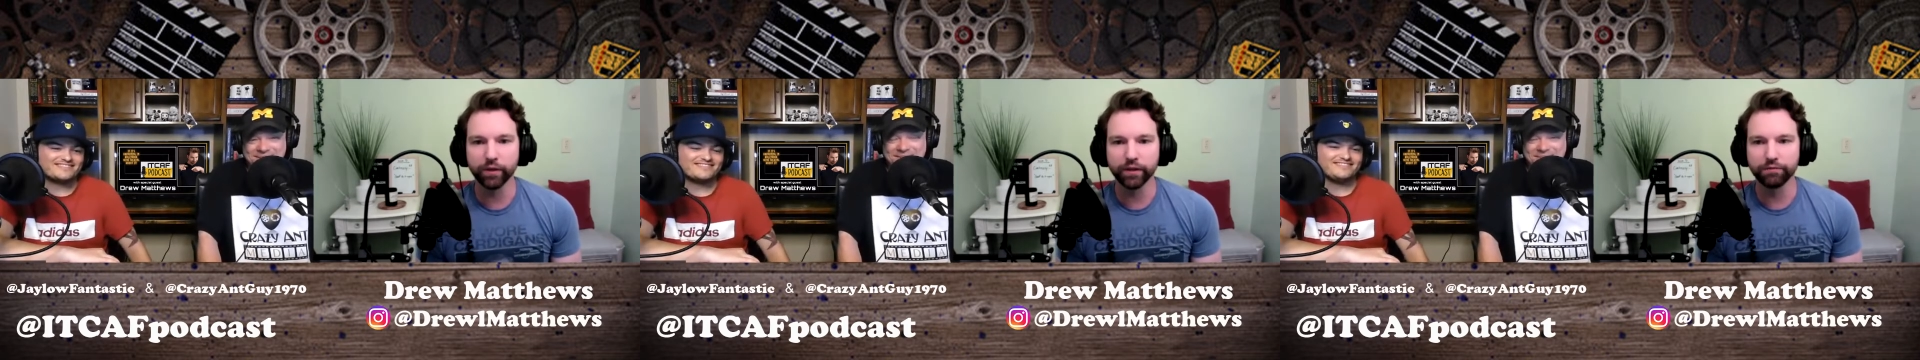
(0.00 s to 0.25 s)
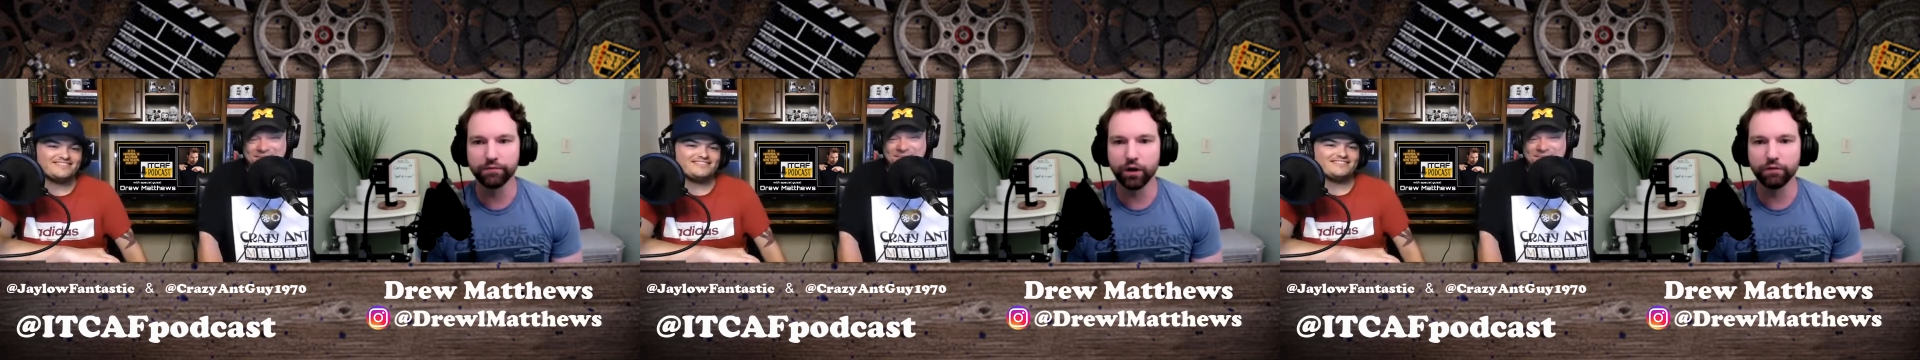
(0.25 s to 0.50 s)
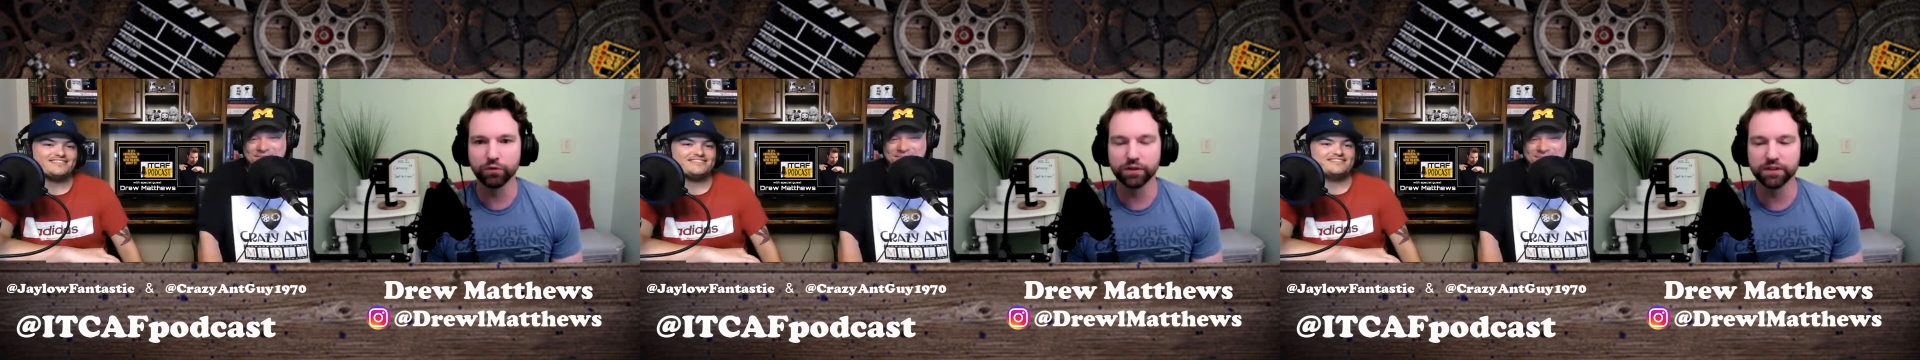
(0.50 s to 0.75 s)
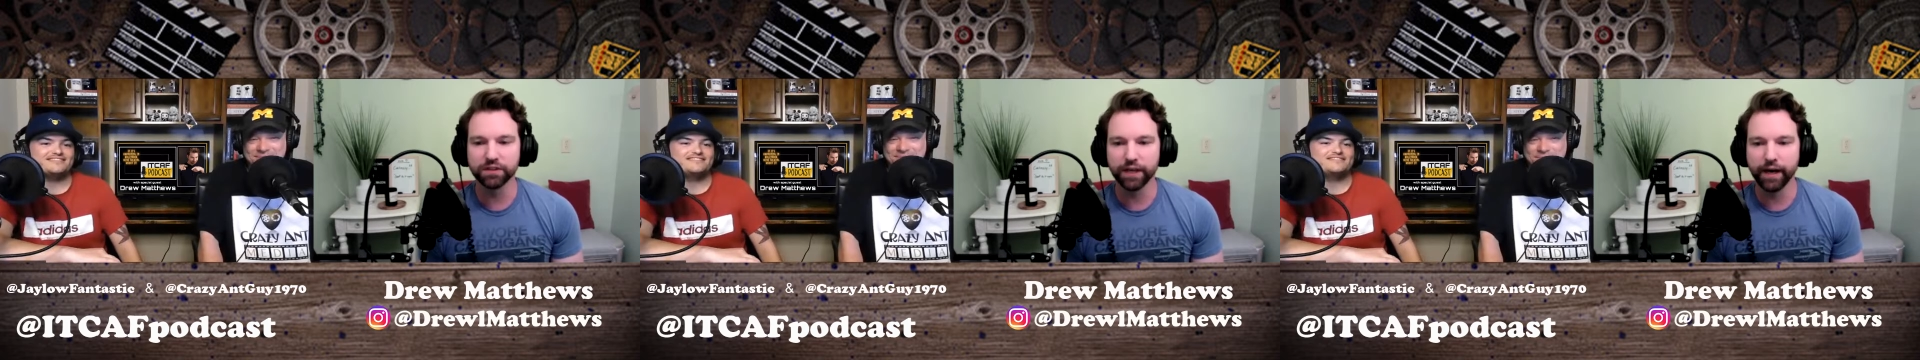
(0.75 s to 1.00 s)
Speaker 1: that we evolve
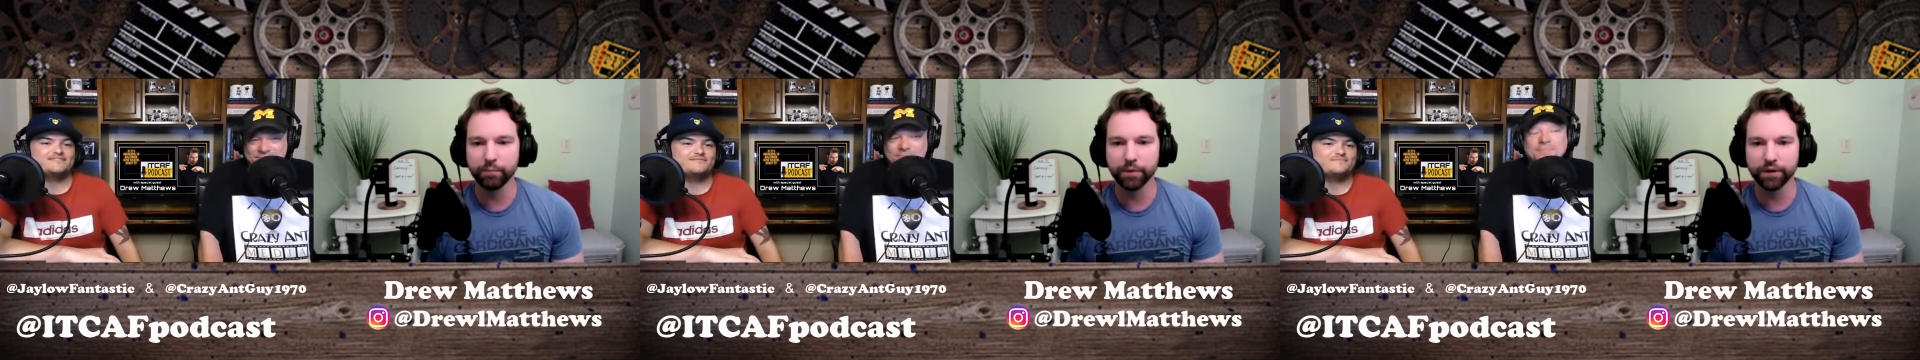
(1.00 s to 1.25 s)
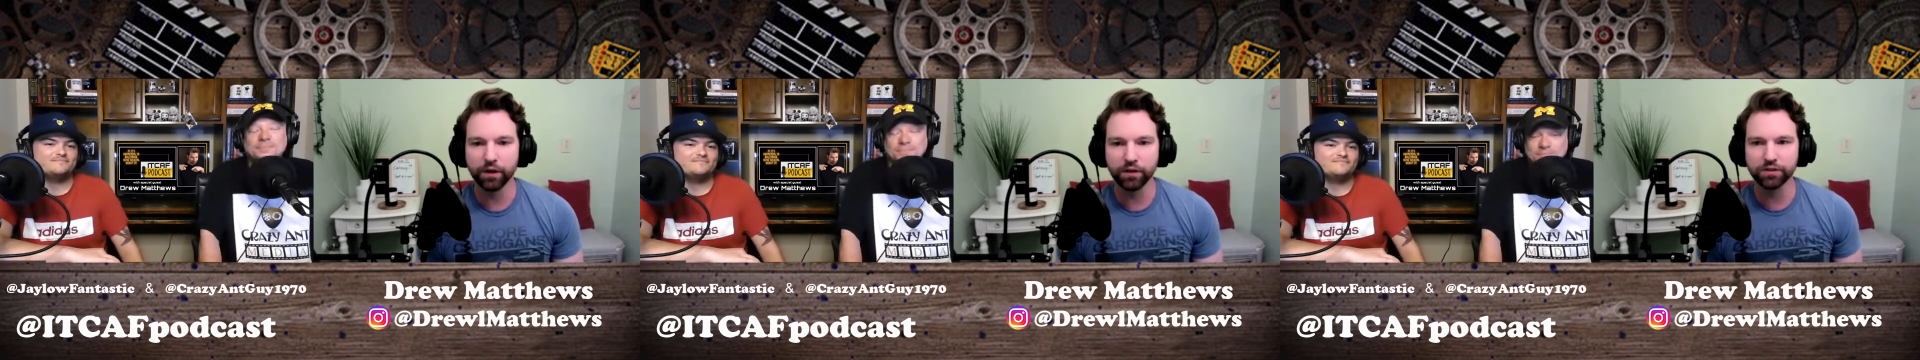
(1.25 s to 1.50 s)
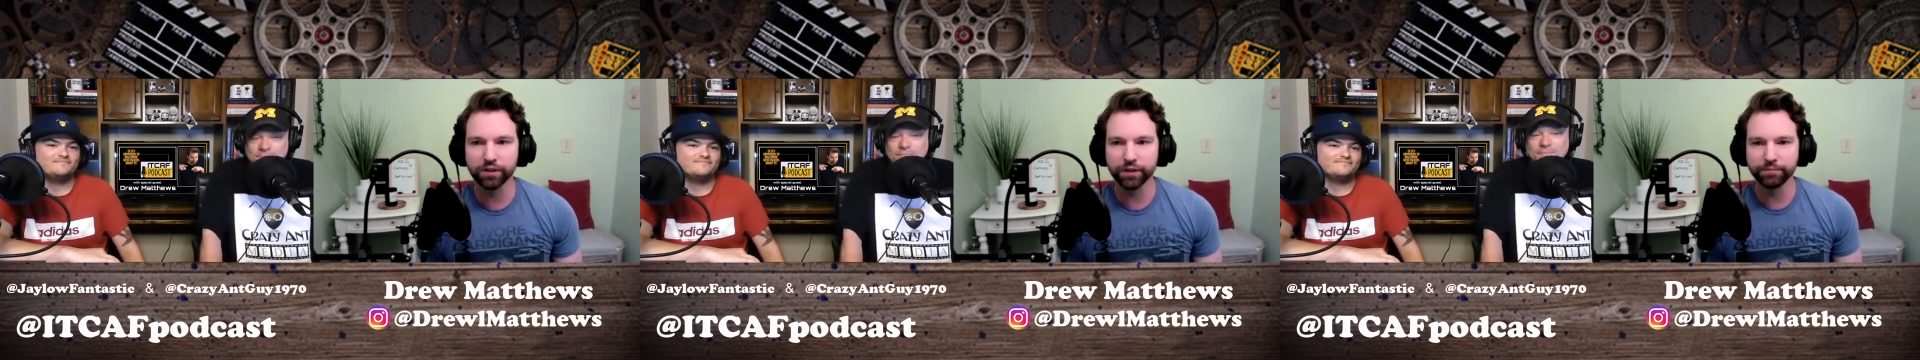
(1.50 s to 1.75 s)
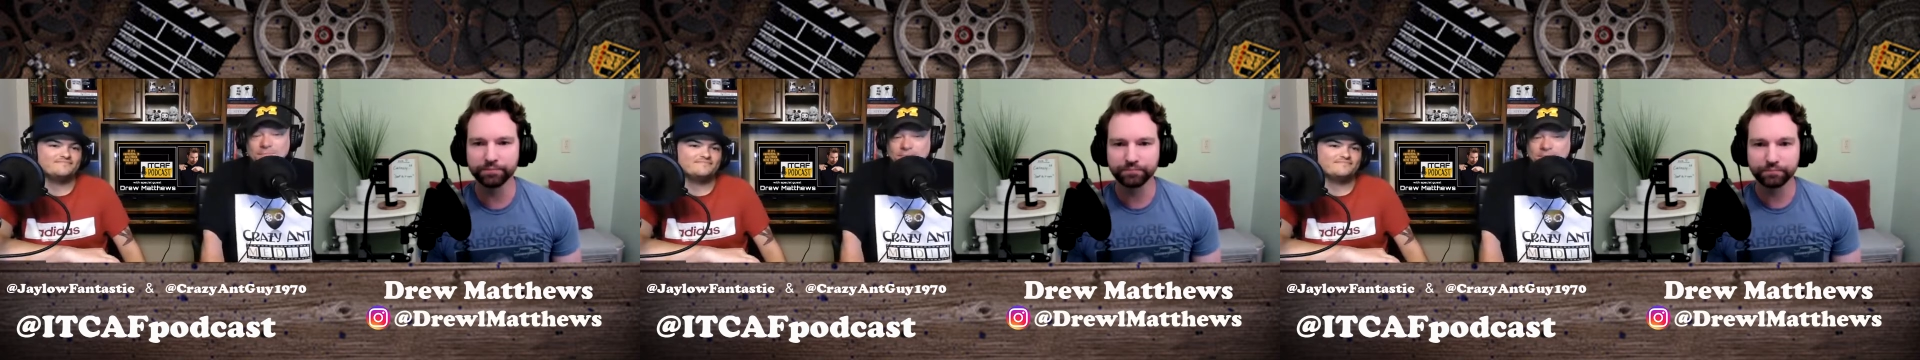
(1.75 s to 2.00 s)
with the time, but
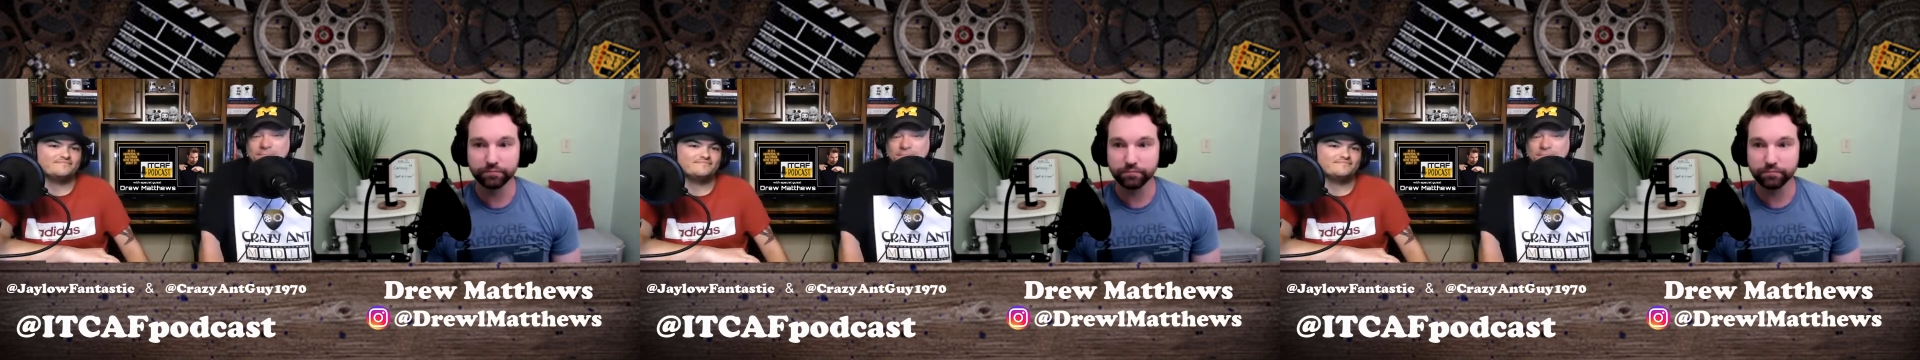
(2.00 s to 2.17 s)
also